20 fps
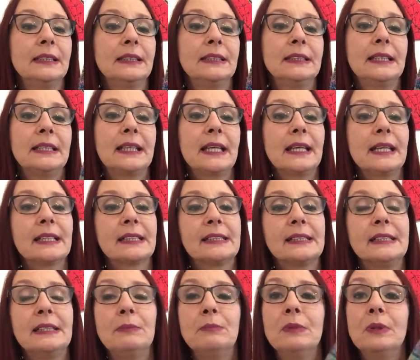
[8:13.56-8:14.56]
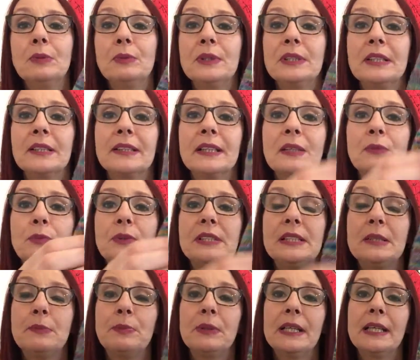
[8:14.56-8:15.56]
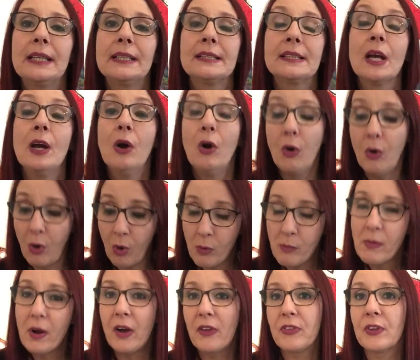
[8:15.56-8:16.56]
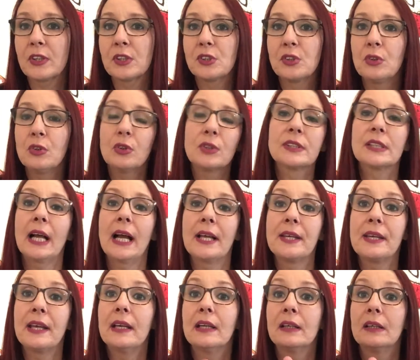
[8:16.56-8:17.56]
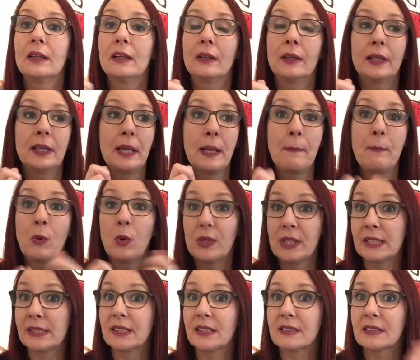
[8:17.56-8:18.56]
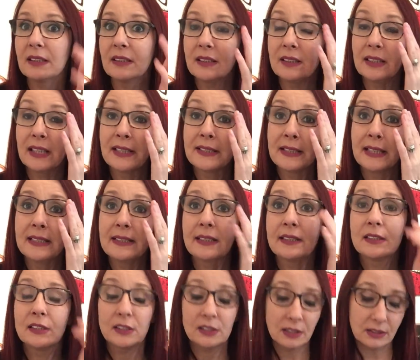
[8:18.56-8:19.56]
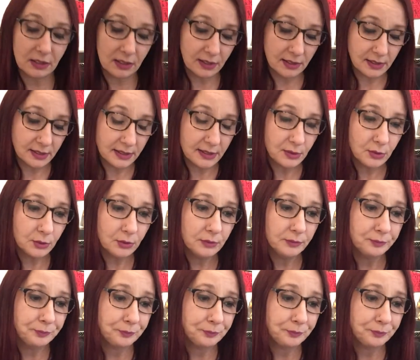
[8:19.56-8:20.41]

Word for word: You get a seam when you're knitting with DPNs. All my other socks I knit um, on a circular, a 9 inch circular needle.